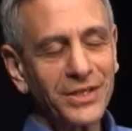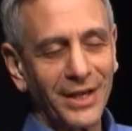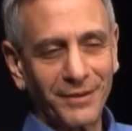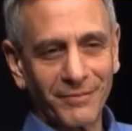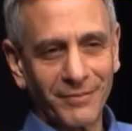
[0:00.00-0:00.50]
I
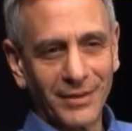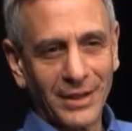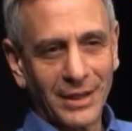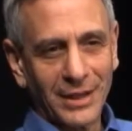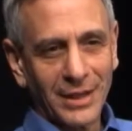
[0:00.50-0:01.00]
said
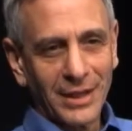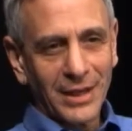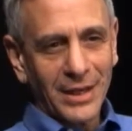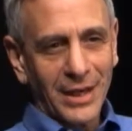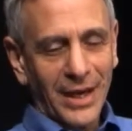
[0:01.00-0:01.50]

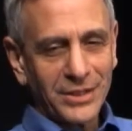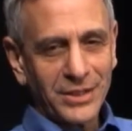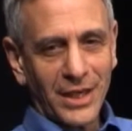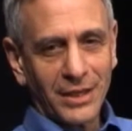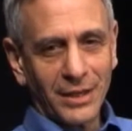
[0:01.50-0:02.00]
I
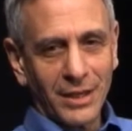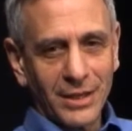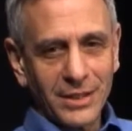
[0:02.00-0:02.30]
said,